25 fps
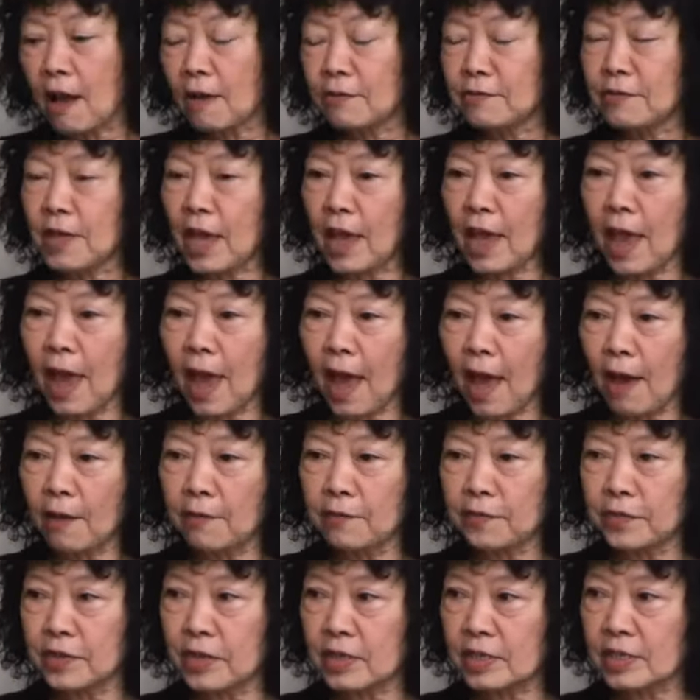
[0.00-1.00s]
They
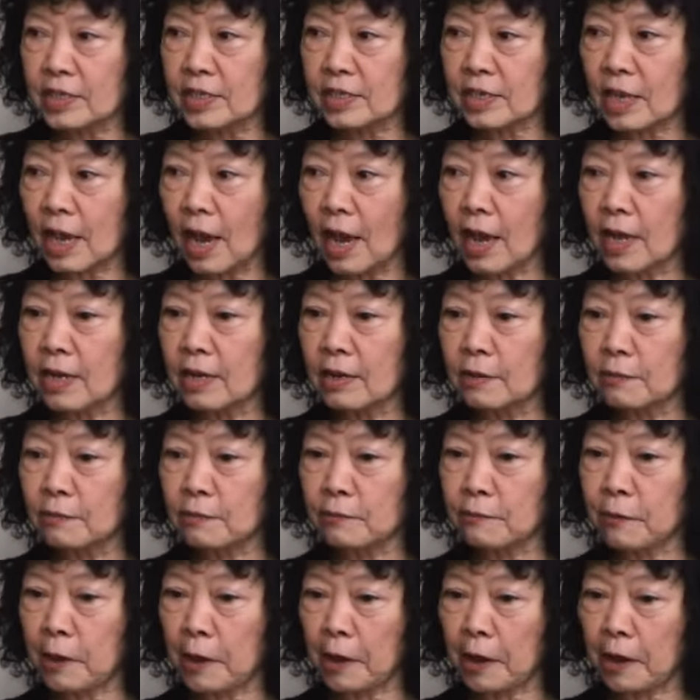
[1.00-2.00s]
have this kind
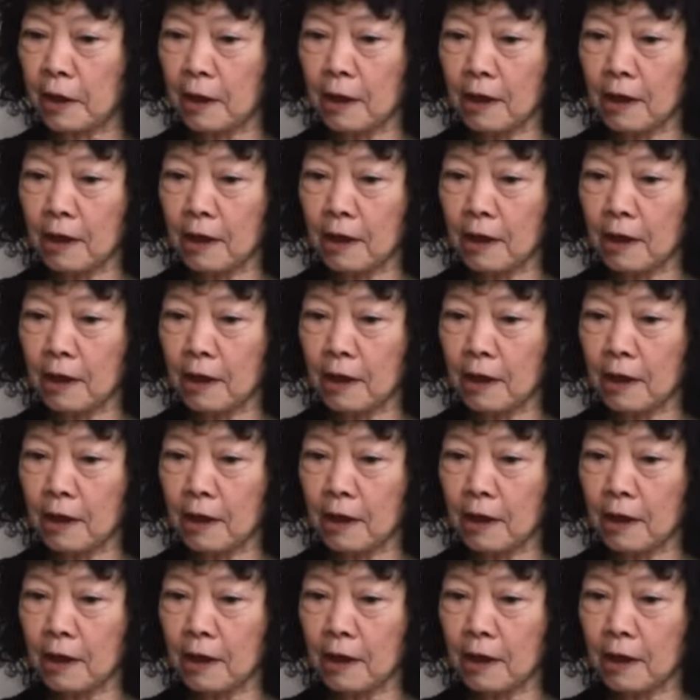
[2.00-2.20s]
of